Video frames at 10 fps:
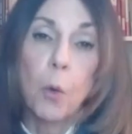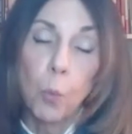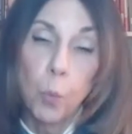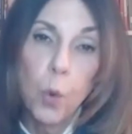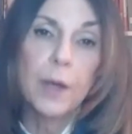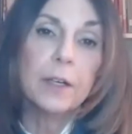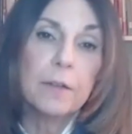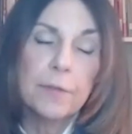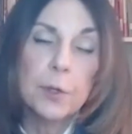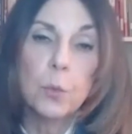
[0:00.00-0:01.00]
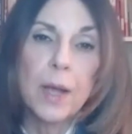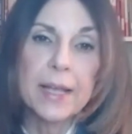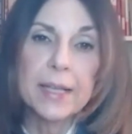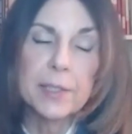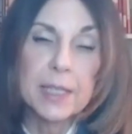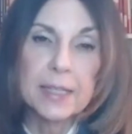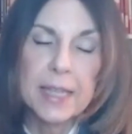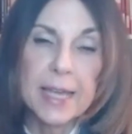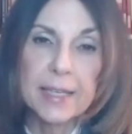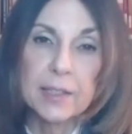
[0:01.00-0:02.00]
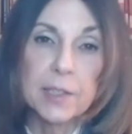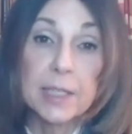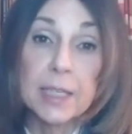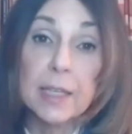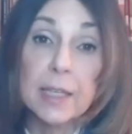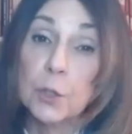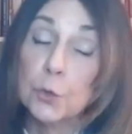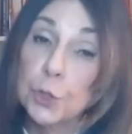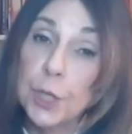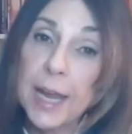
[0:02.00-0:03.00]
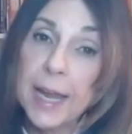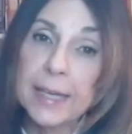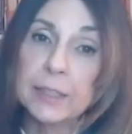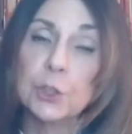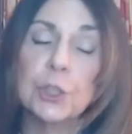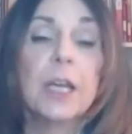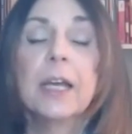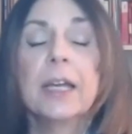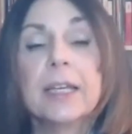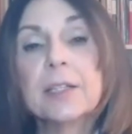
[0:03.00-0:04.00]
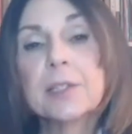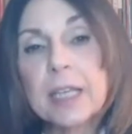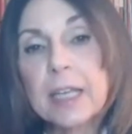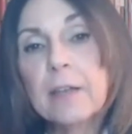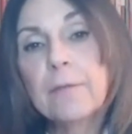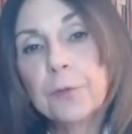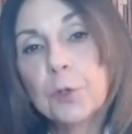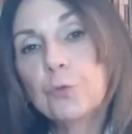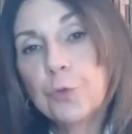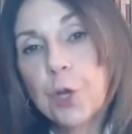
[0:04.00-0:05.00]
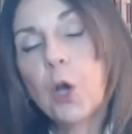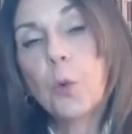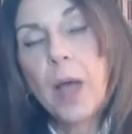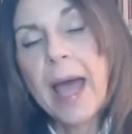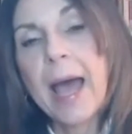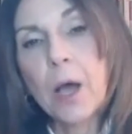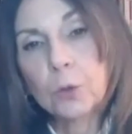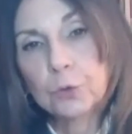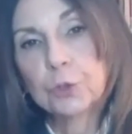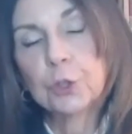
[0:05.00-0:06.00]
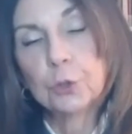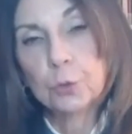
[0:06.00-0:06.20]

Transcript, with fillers: One of the ways that they can see that you change is if you know how to